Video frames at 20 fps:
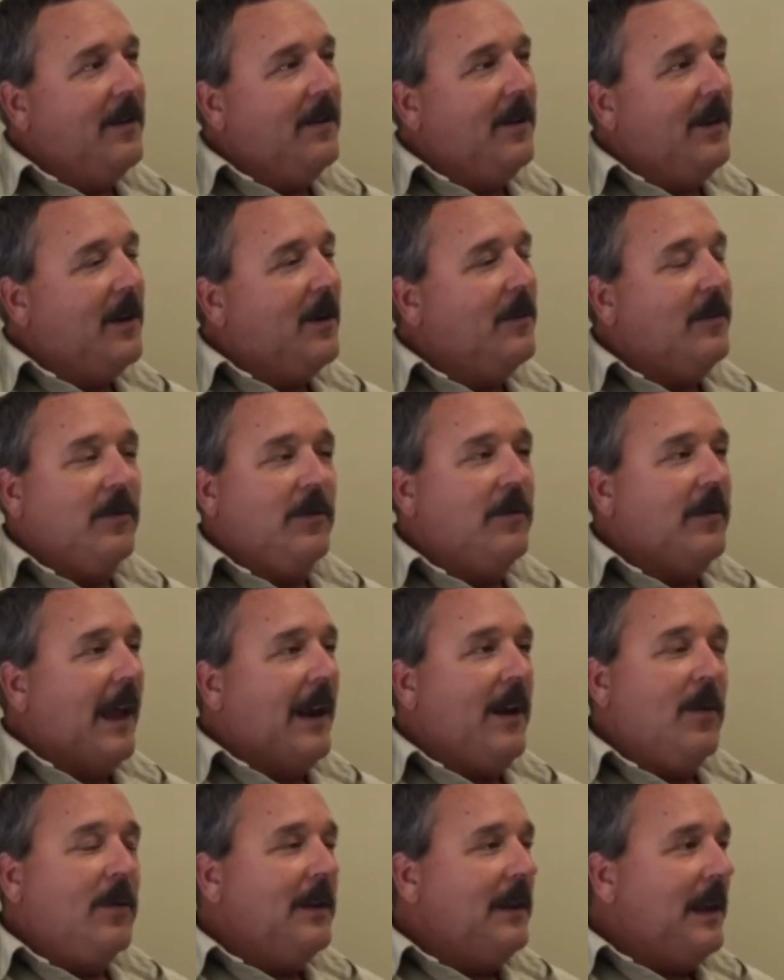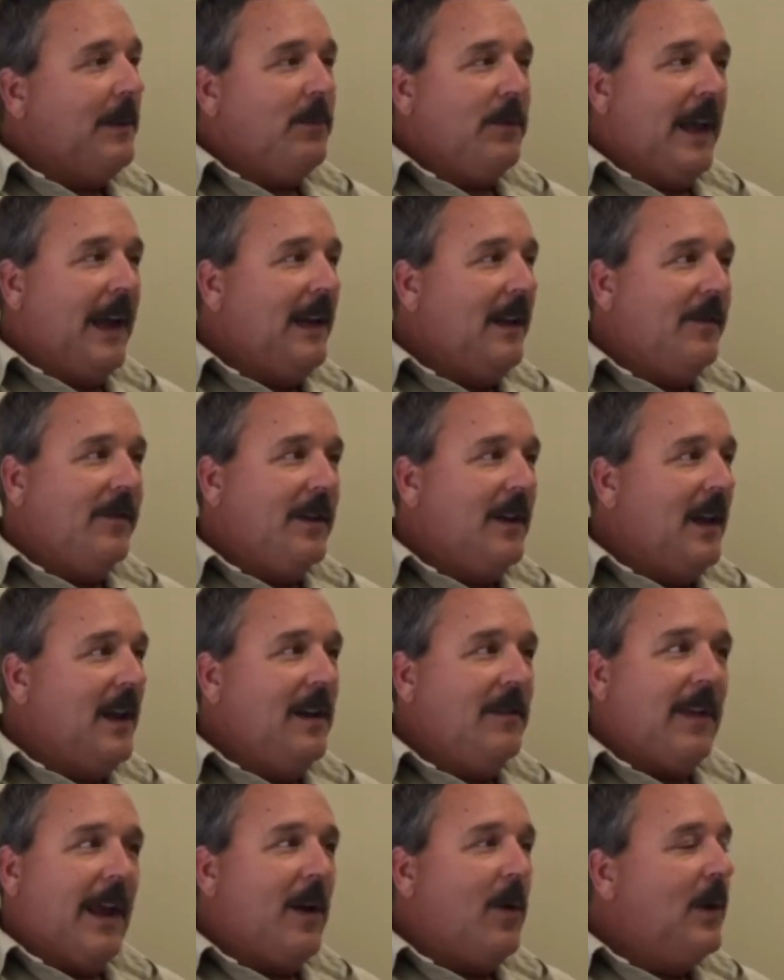you know, they don't let them ladies in
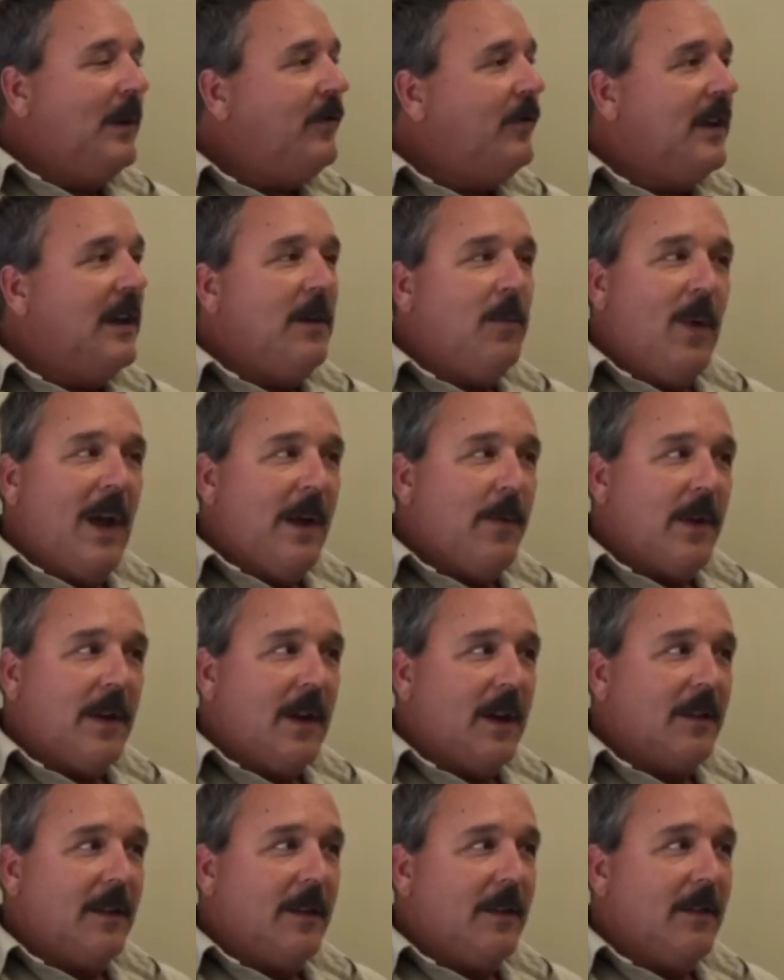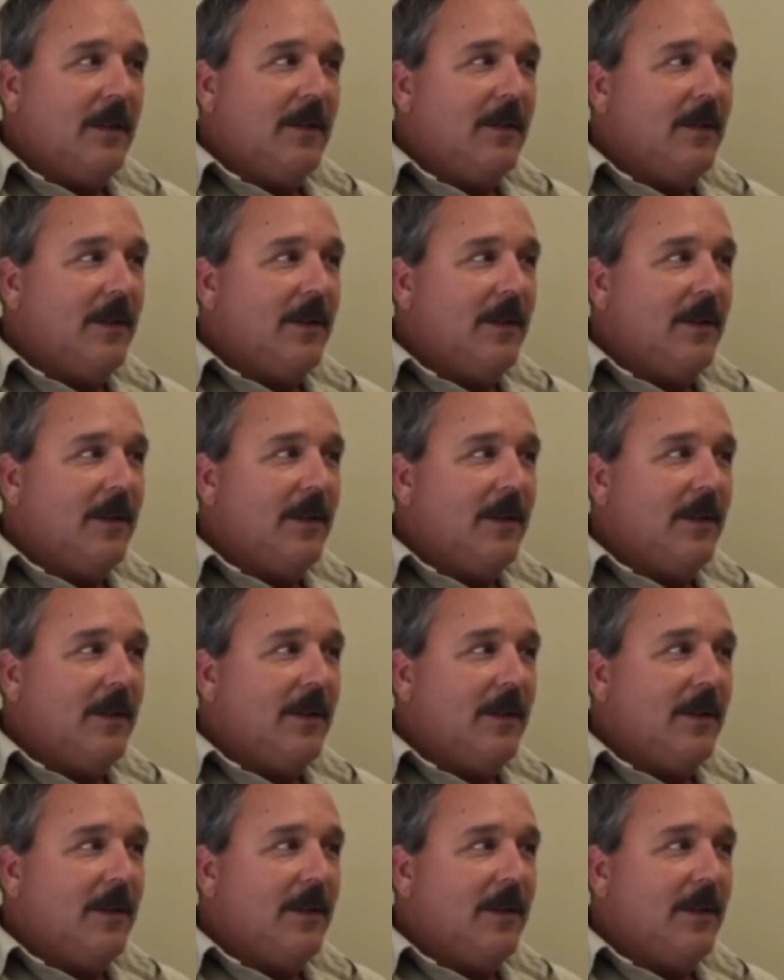there. They don't let you get away with nothing.